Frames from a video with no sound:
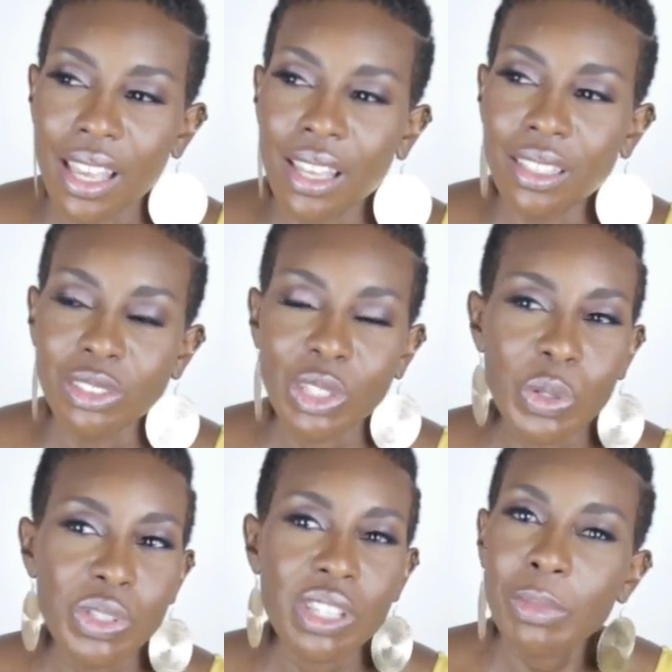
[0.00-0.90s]
And
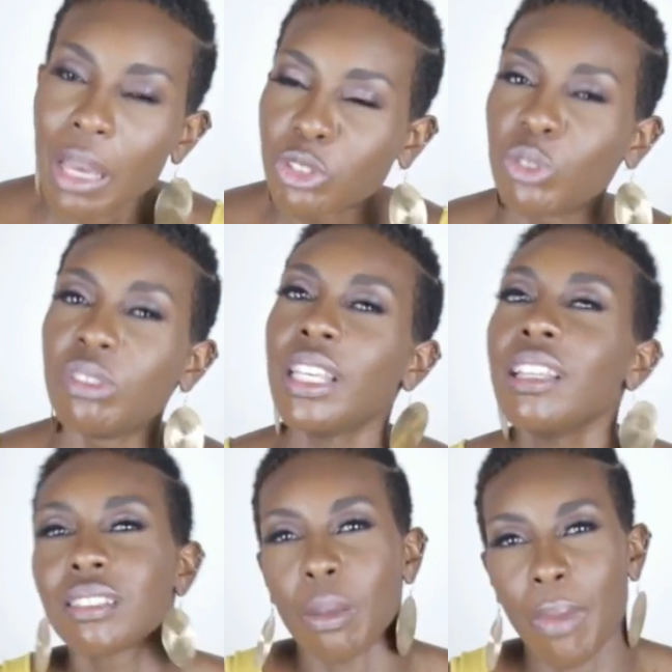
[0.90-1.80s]
so sometimes you
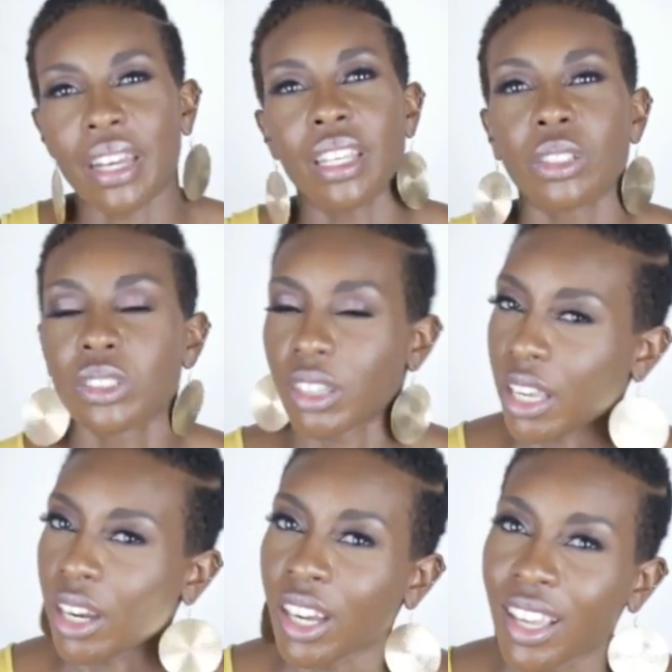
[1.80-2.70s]
need somebody else
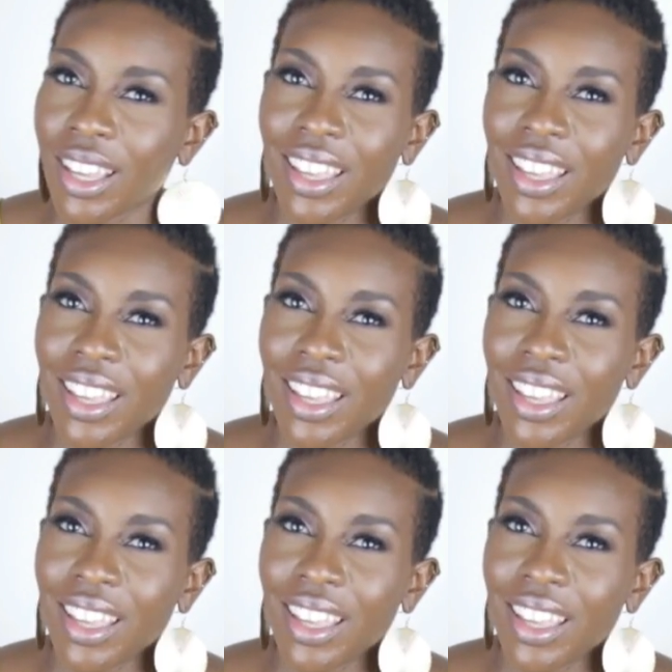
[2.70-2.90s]
there